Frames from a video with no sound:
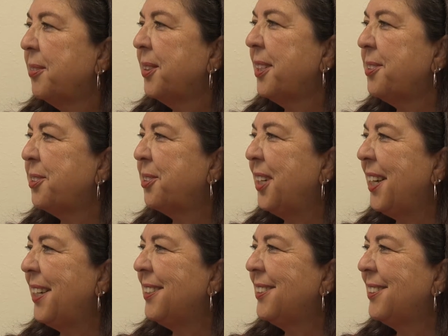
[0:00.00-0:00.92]
That's
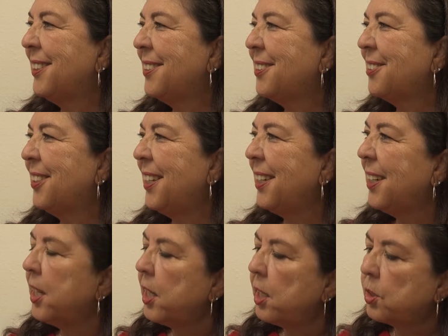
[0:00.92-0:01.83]
great. That's great.
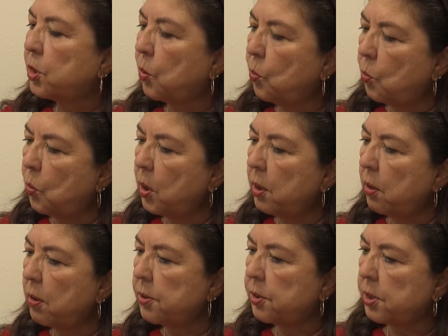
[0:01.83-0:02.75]
So what
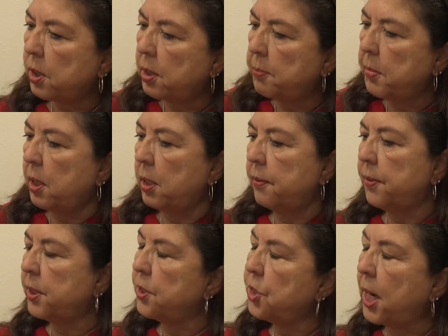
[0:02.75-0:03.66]
are some of
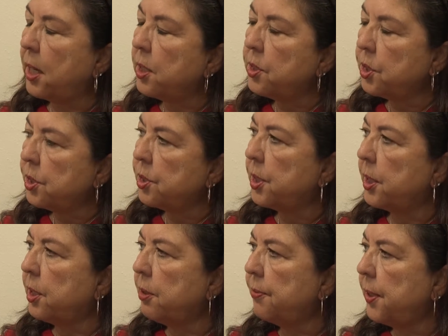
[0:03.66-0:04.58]
the challenges
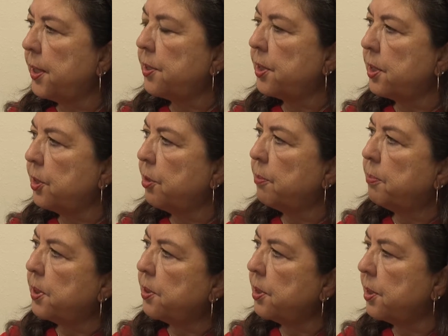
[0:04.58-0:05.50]
that you face in your
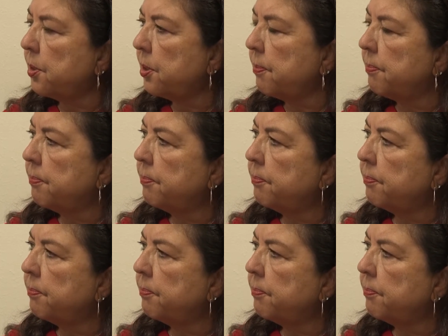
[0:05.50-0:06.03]
business?